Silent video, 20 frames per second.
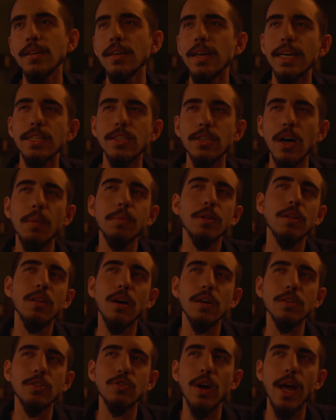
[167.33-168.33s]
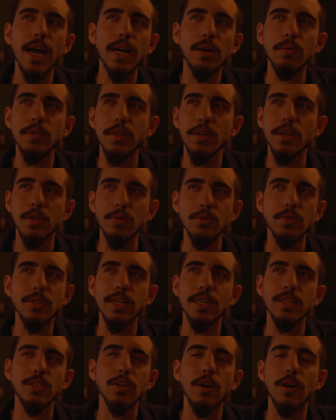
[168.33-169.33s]
A Tom DeLonge track with an
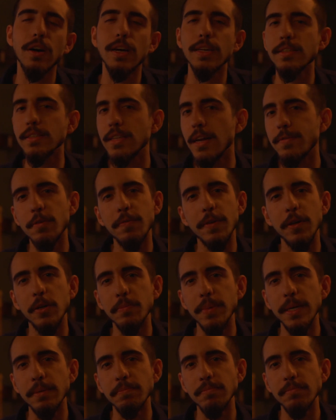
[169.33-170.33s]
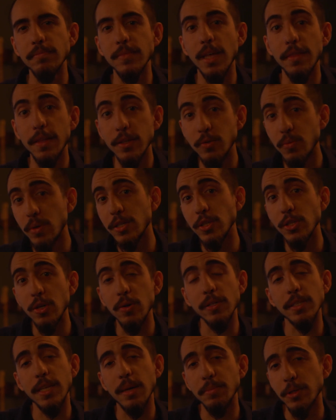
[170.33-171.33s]
acoustic guitar has never failed me, and this one is
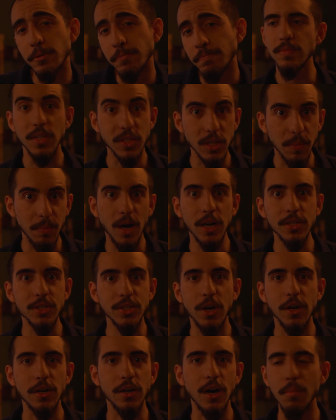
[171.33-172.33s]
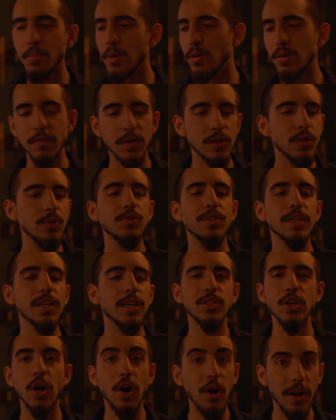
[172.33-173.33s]
no exception. It's a boxcar combo of acoustic
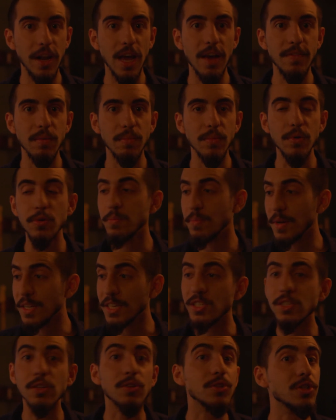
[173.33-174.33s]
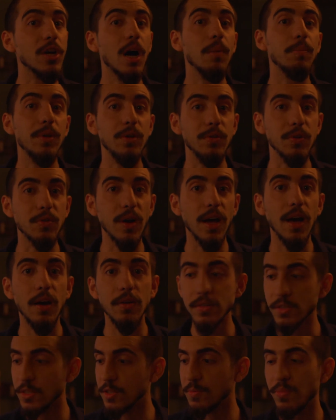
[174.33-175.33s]
guitar and heavy mood, but he's still stomping new
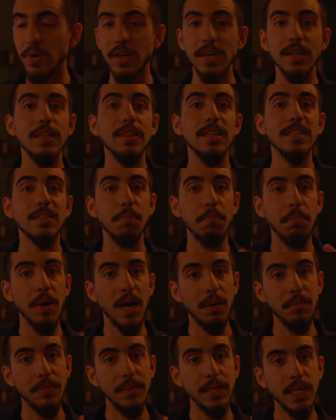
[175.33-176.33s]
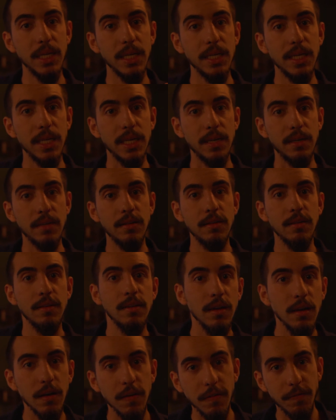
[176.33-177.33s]
ground because he's bringing in this Bob Dylan-y
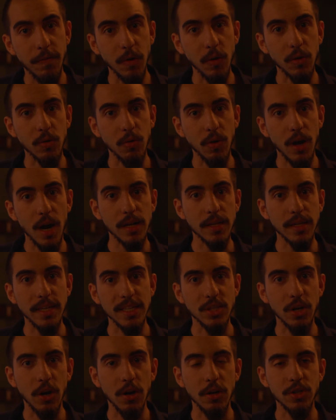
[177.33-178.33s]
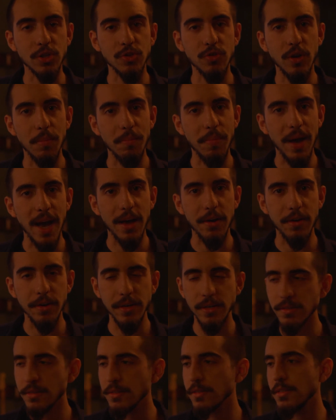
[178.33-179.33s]
folk rock guitar strum
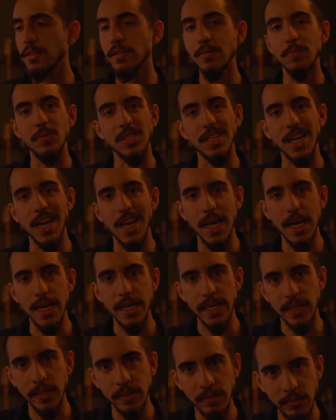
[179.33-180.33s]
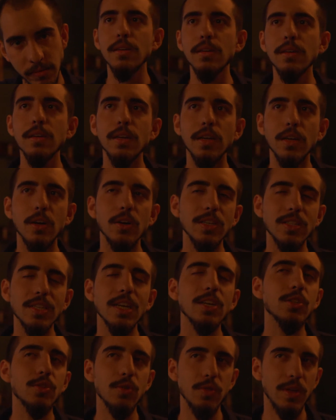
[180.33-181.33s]
pattern, which I like. He
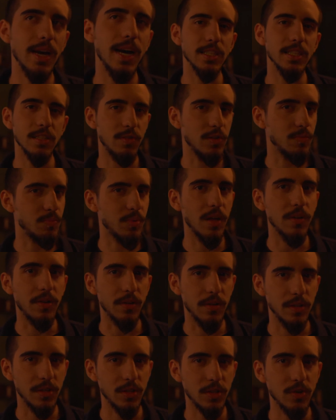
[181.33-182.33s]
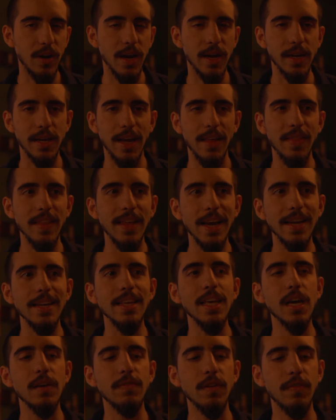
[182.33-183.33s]
sings through the of his brother in this track, and the
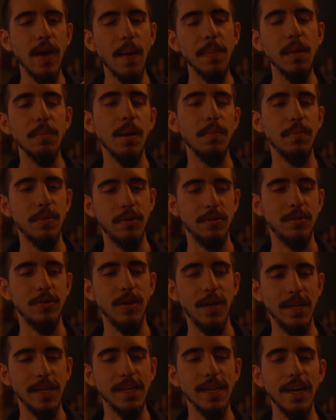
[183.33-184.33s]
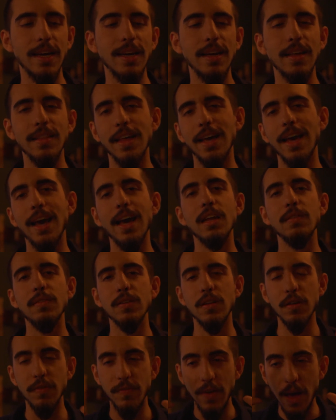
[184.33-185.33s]
idea of a family member trying to get in the head of
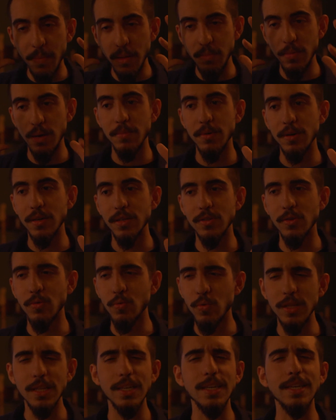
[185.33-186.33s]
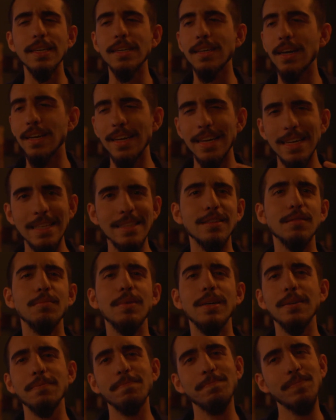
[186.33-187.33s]
another family member is a really kind of
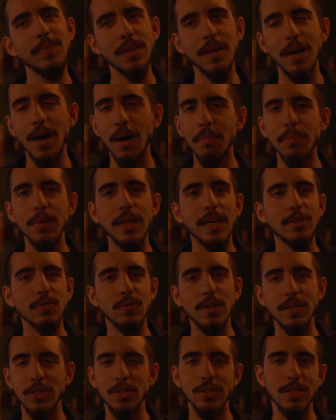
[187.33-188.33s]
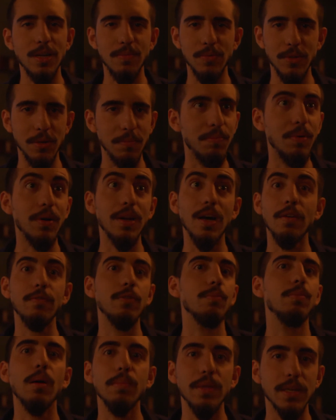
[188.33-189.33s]
intimate, complex relationship to put out
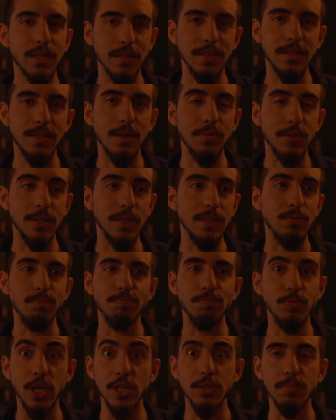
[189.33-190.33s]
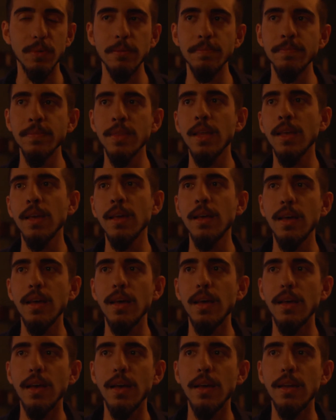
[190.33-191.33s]
for public consumption and judgment.
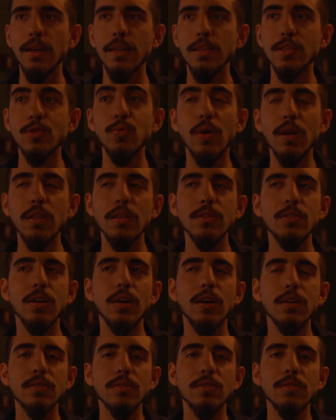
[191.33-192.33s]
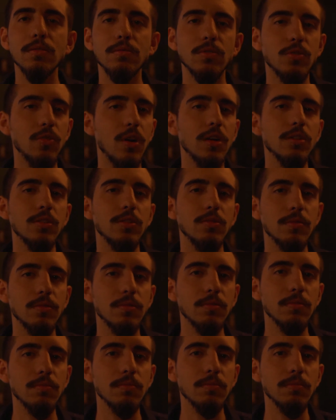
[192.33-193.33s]
And it's one of the song's strong suits.